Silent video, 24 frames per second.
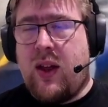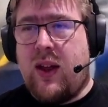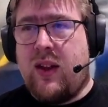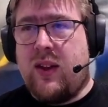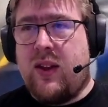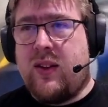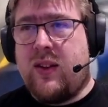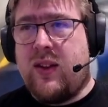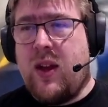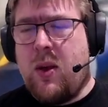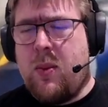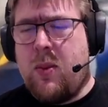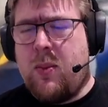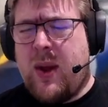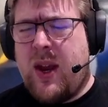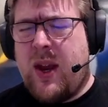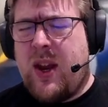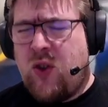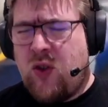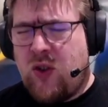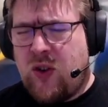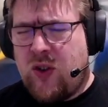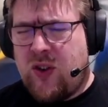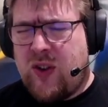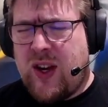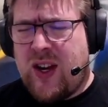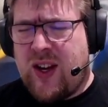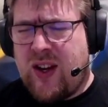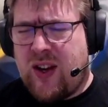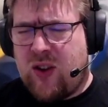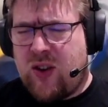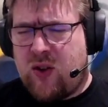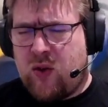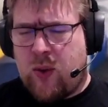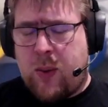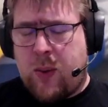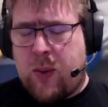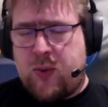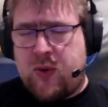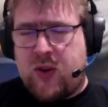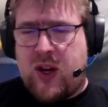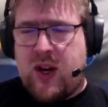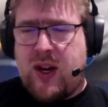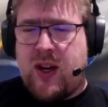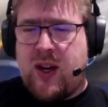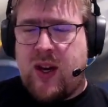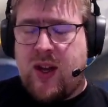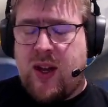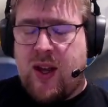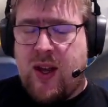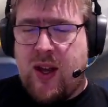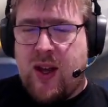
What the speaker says: some interesting disruption